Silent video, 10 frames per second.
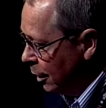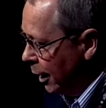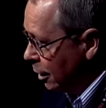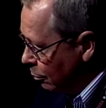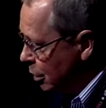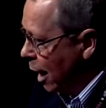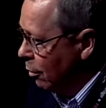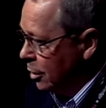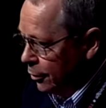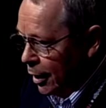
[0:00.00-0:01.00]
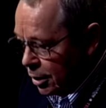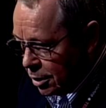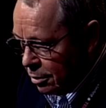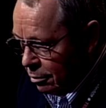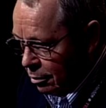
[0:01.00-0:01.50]
And it comes down to
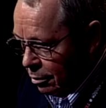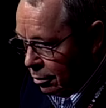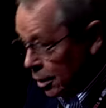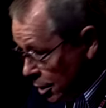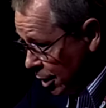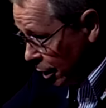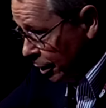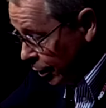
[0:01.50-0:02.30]
this. This is the,